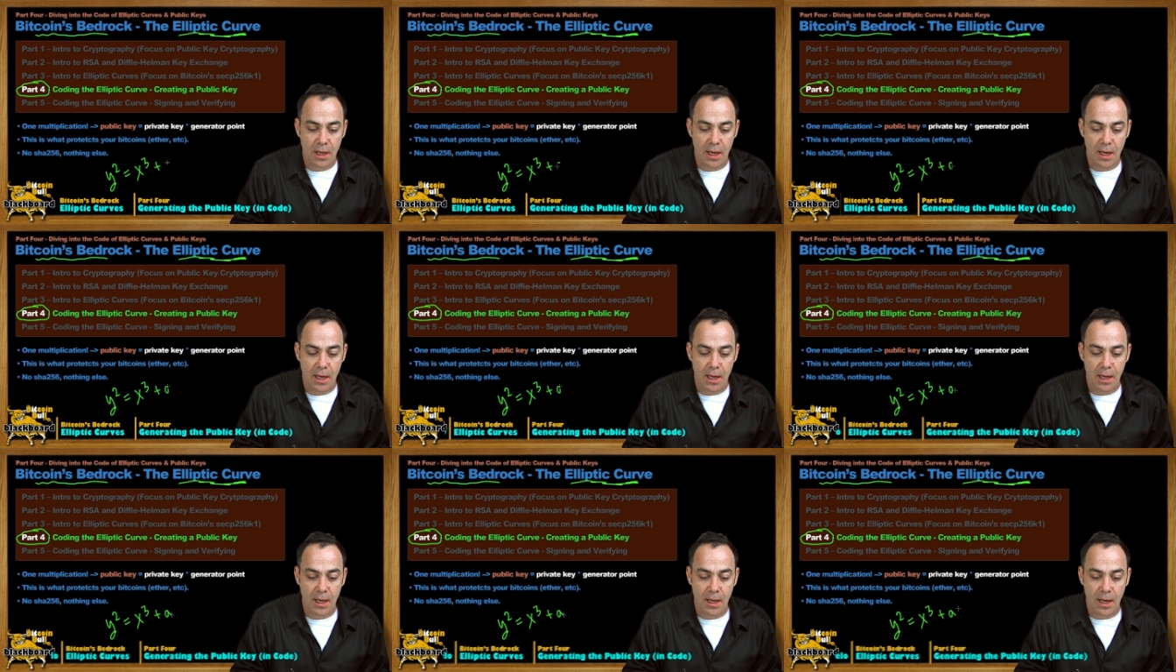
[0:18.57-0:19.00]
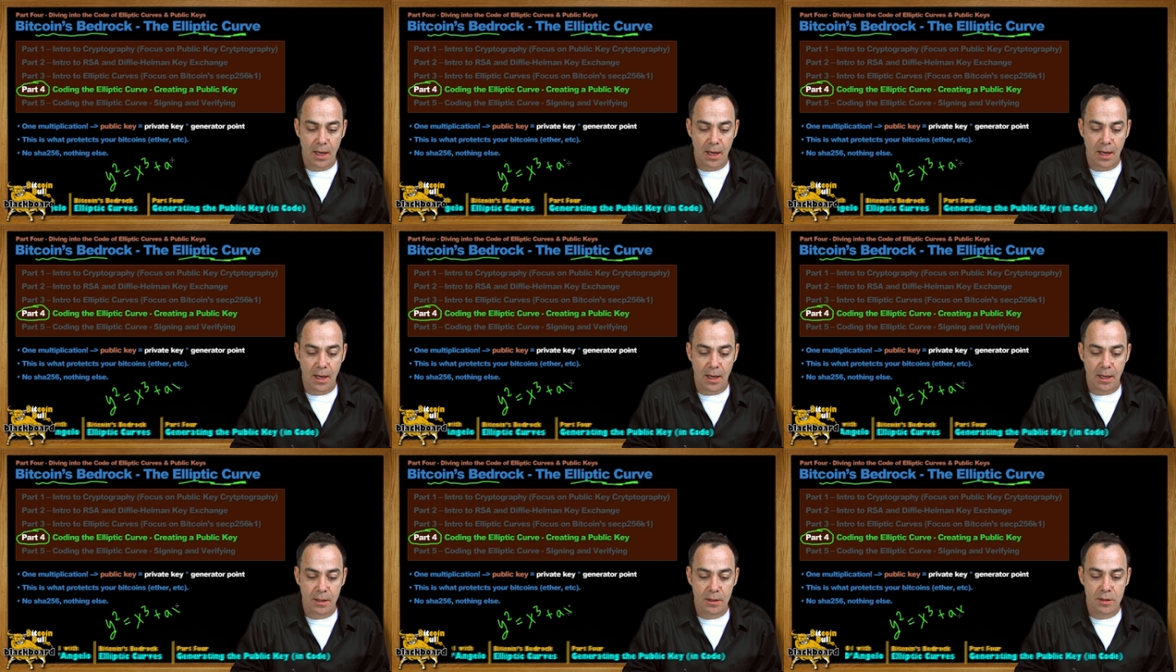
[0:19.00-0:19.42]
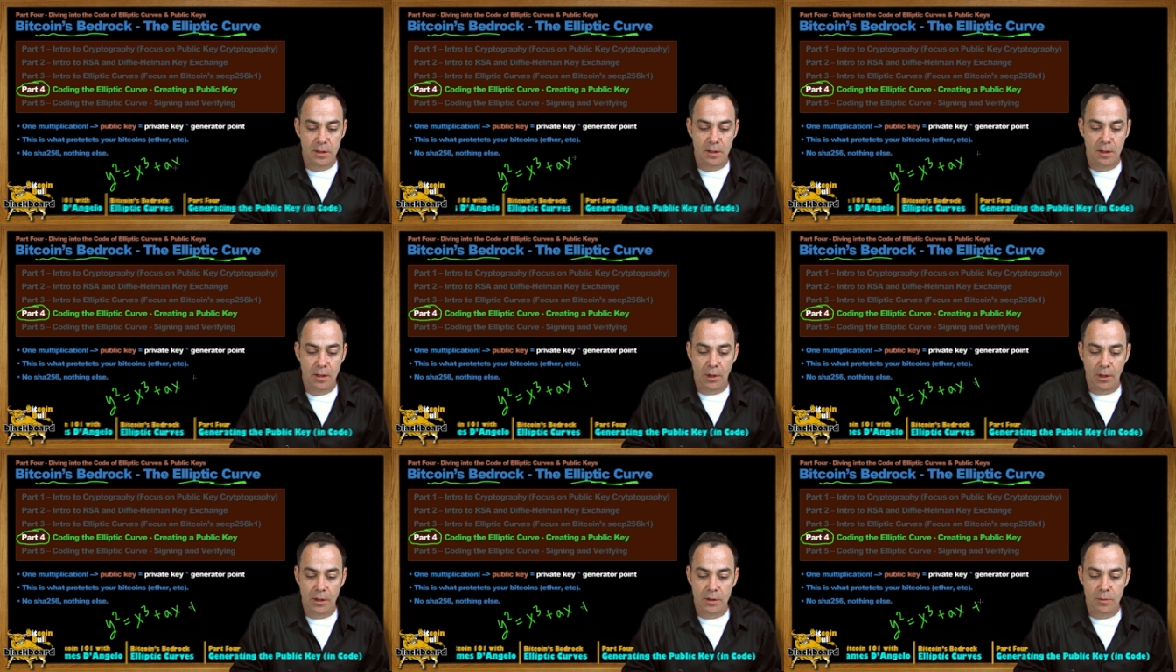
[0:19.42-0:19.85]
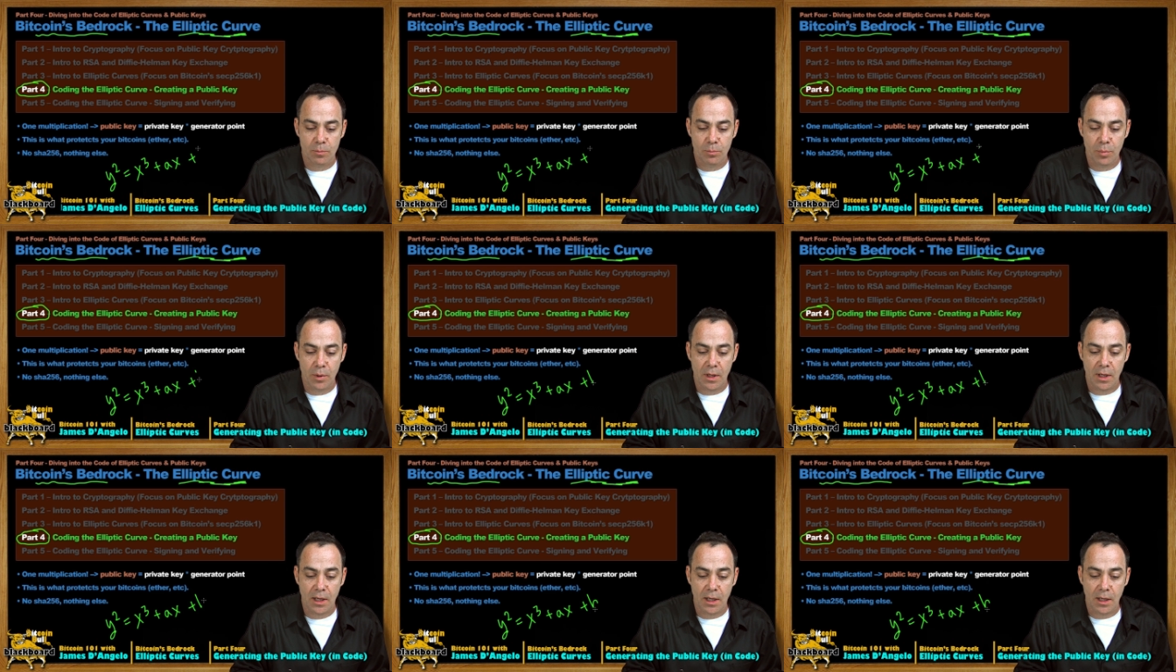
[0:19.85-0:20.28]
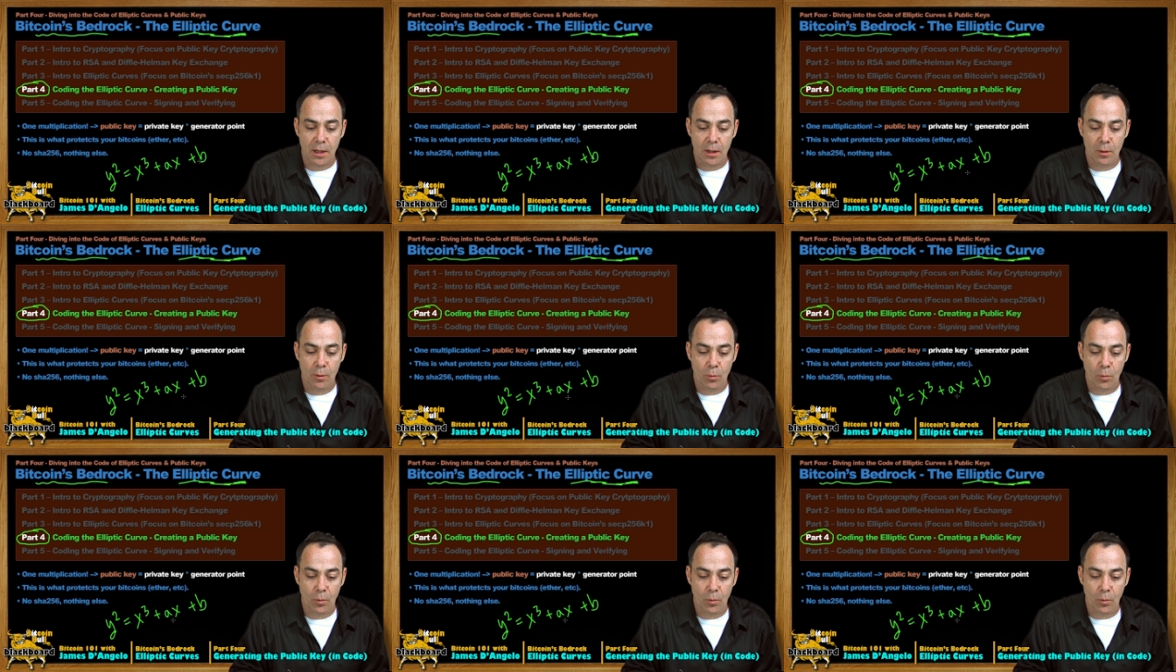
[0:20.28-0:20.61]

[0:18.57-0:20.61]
ax plus b,